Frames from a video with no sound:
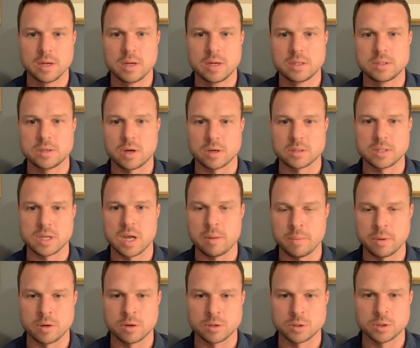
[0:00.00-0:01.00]
Talk to
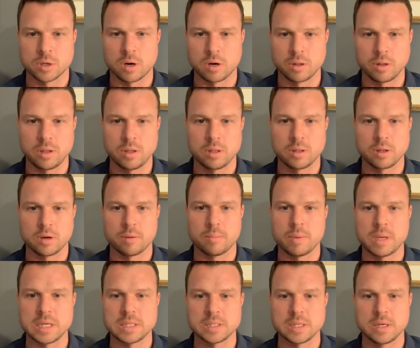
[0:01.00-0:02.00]
Emmett or Charlie; they're
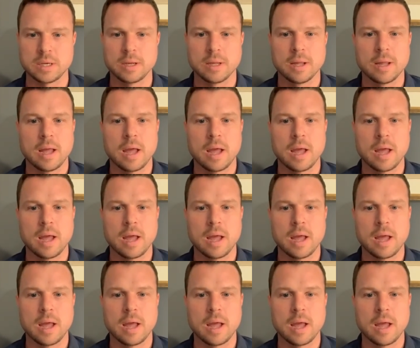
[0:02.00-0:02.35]
amazing,